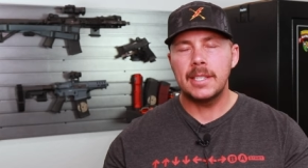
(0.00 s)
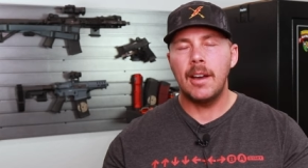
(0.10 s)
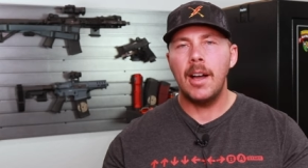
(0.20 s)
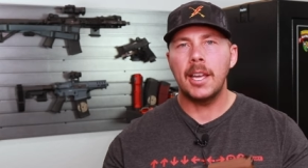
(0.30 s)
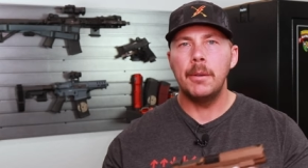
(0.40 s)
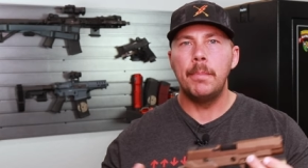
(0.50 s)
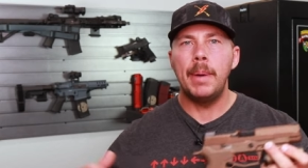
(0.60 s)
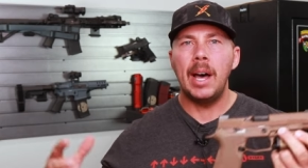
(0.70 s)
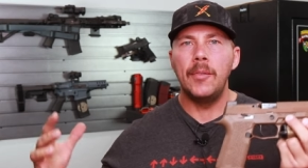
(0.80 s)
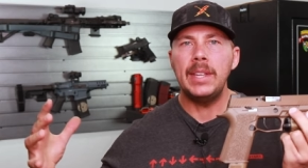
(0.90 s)
be talking
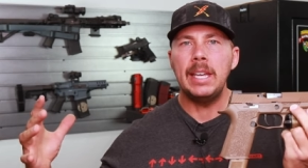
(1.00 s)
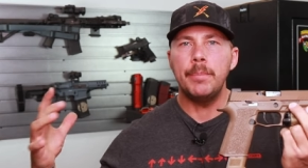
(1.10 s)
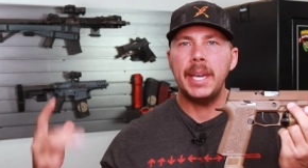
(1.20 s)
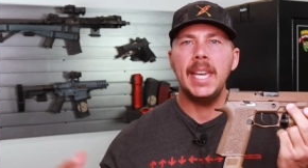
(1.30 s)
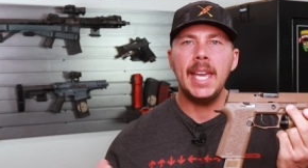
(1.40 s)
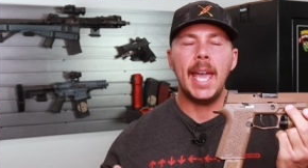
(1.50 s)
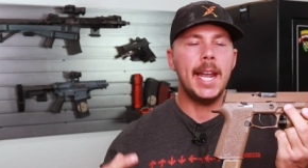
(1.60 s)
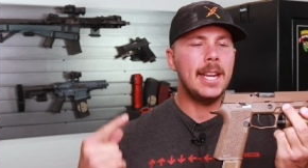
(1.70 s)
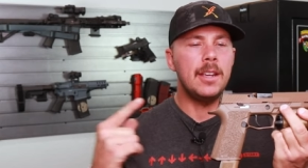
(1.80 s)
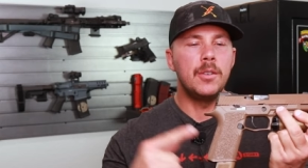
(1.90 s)
about the
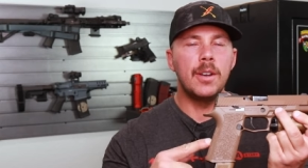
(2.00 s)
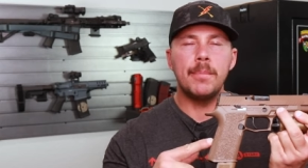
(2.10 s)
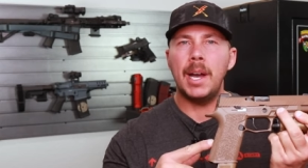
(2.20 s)
P80 grip